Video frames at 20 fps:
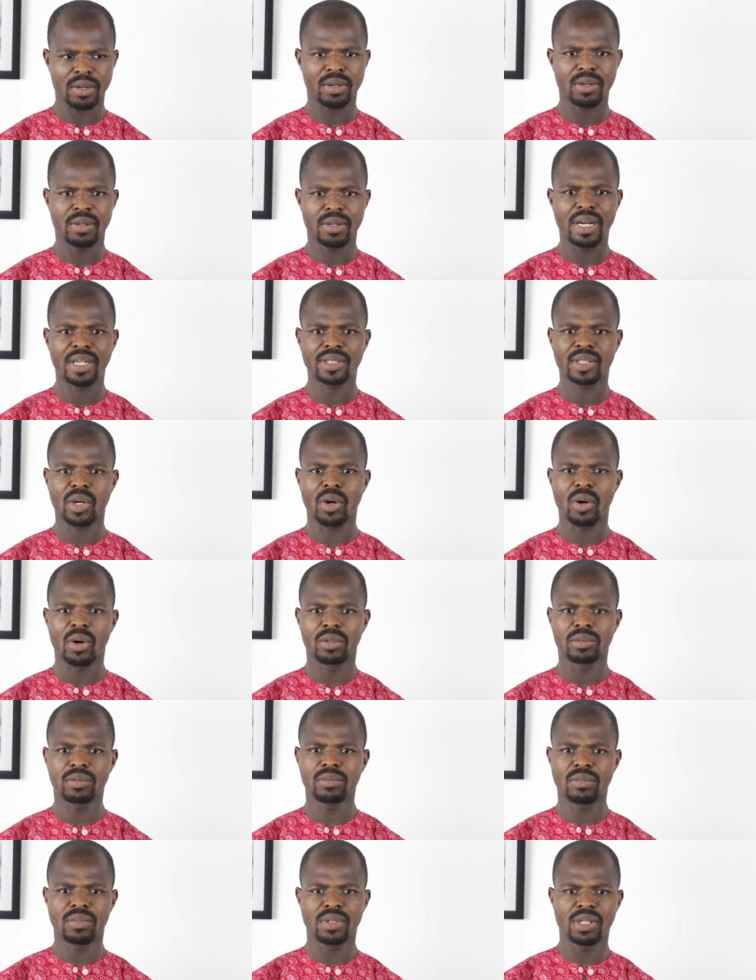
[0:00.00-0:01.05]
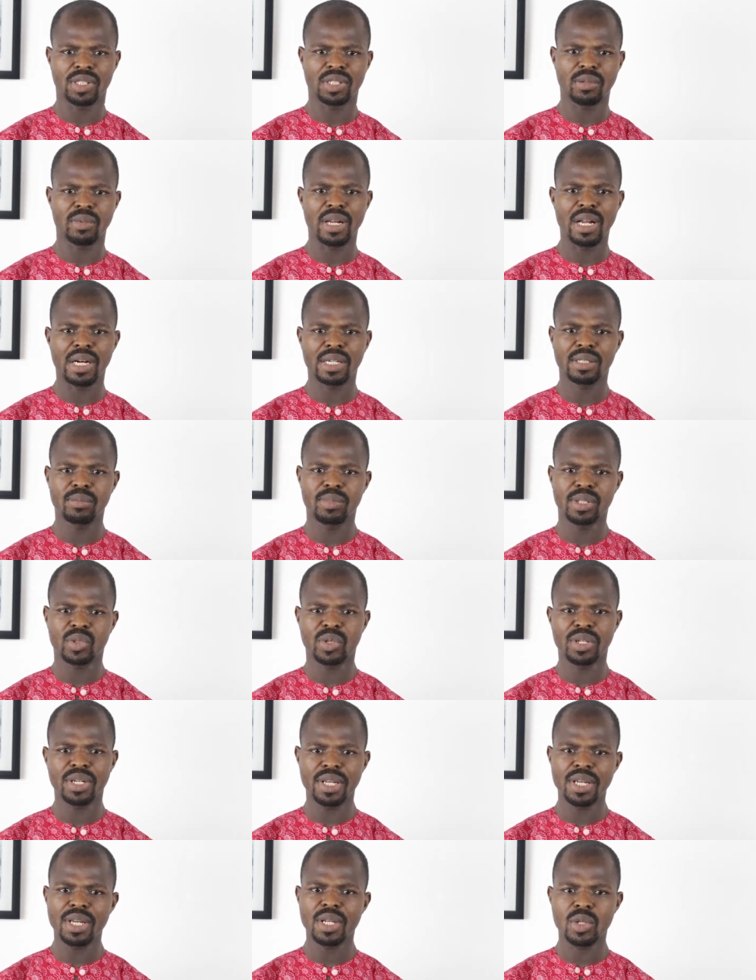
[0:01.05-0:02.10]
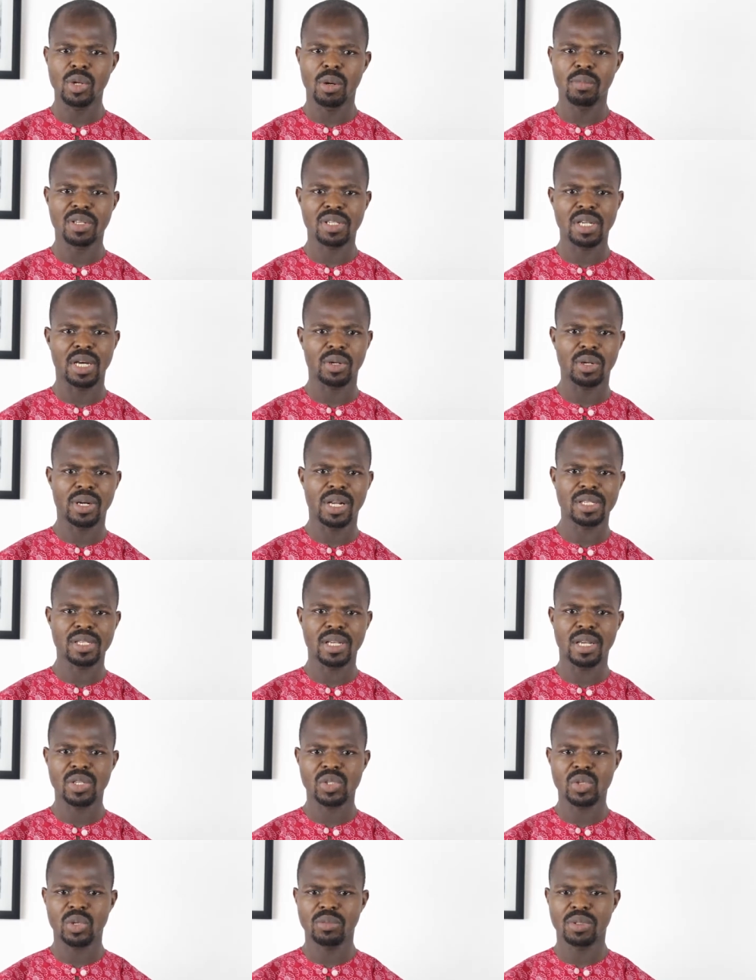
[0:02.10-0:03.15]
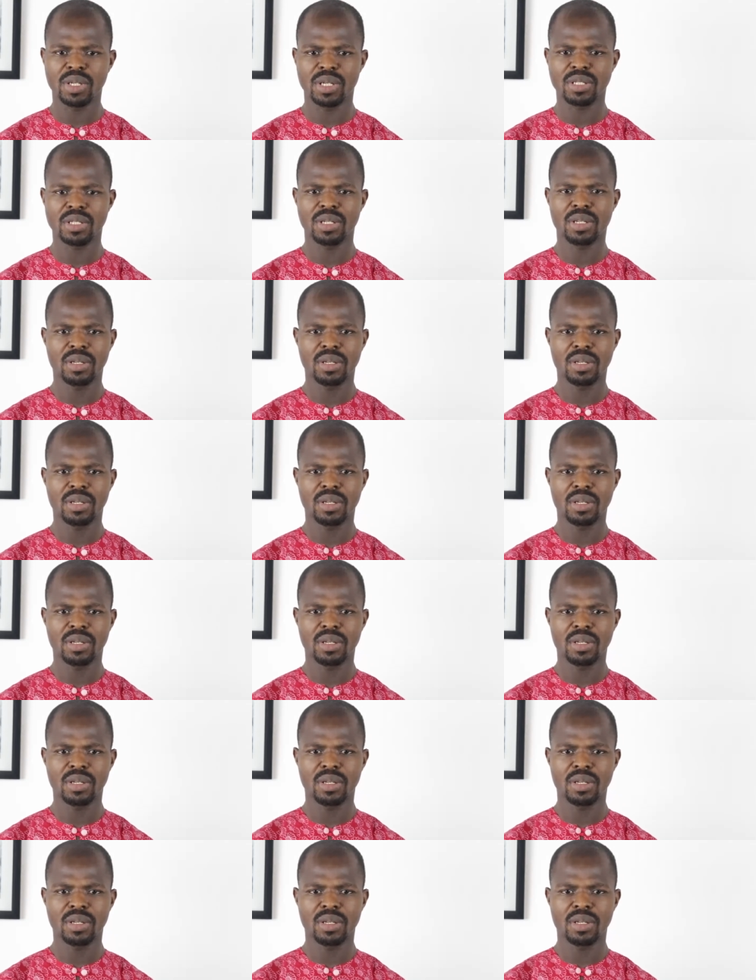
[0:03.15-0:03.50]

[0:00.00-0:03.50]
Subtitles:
That's on the similarity between economics and other science subjects.